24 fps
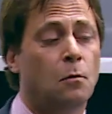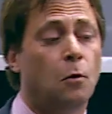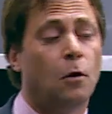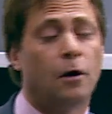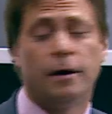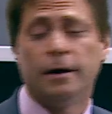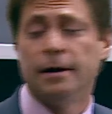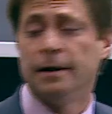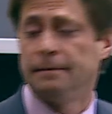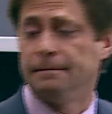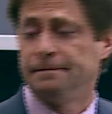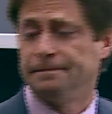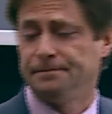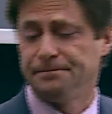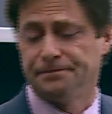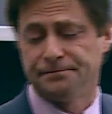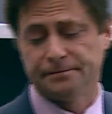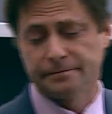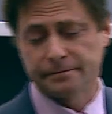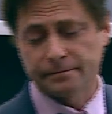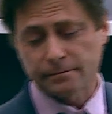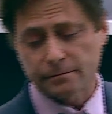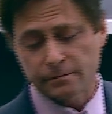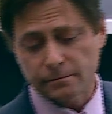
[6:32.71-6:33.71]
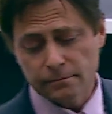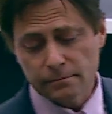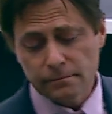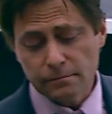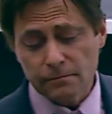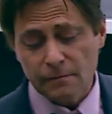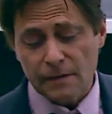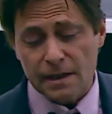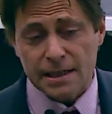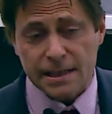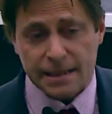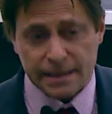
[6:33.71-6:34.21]
word,
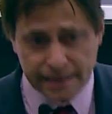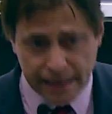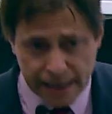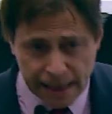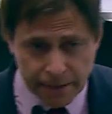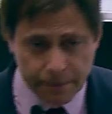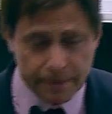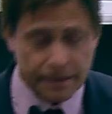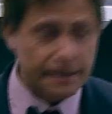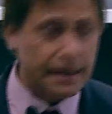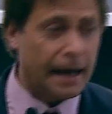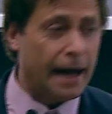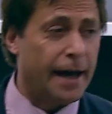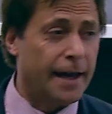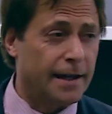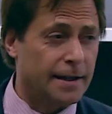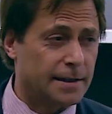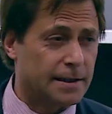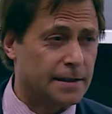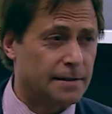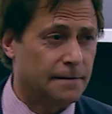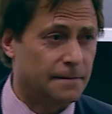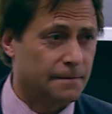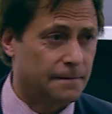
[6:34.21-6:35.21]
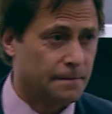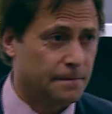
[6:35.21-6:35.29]
stigmatize,